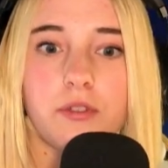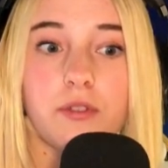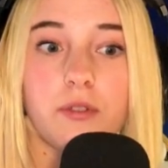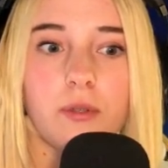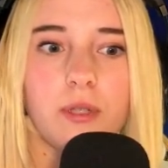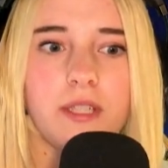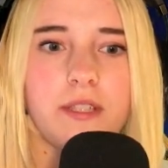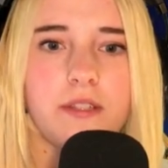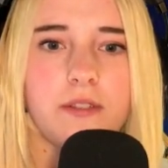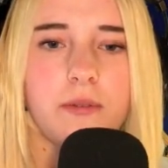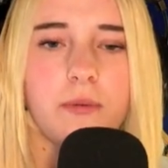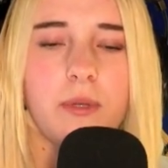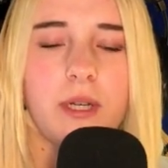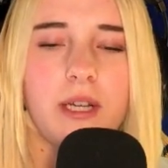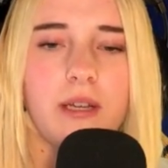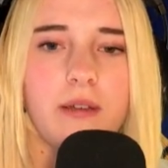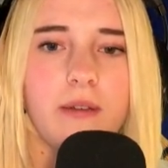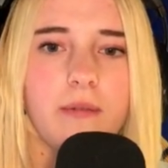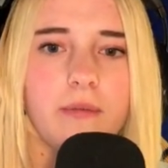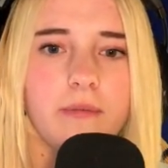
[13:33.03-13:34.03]
So let's do
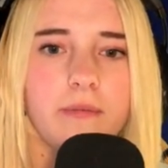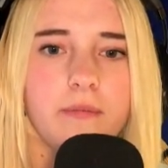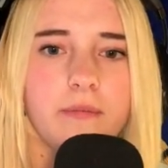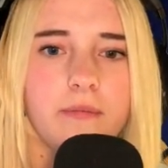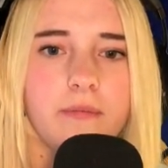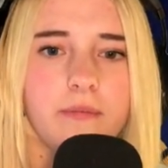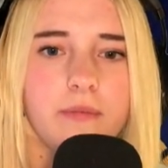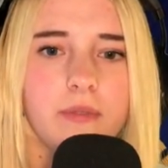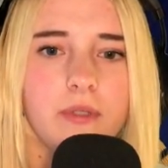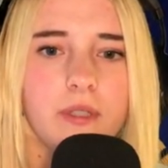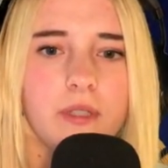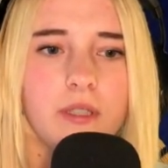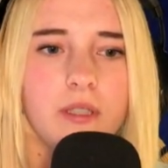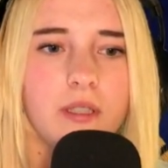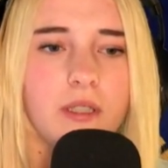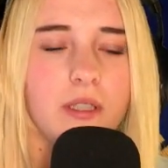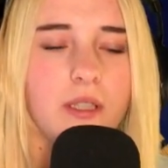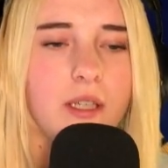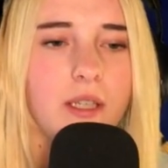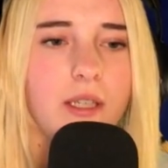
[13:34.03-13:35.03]
that.
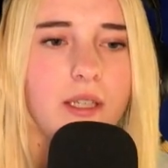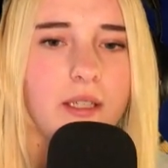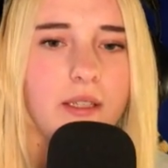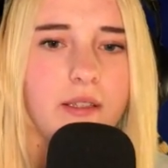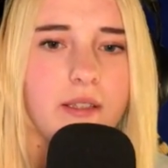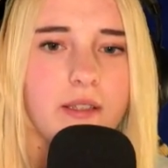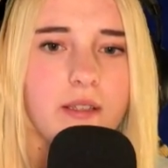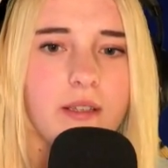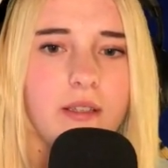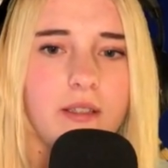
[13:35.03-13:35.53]
Let's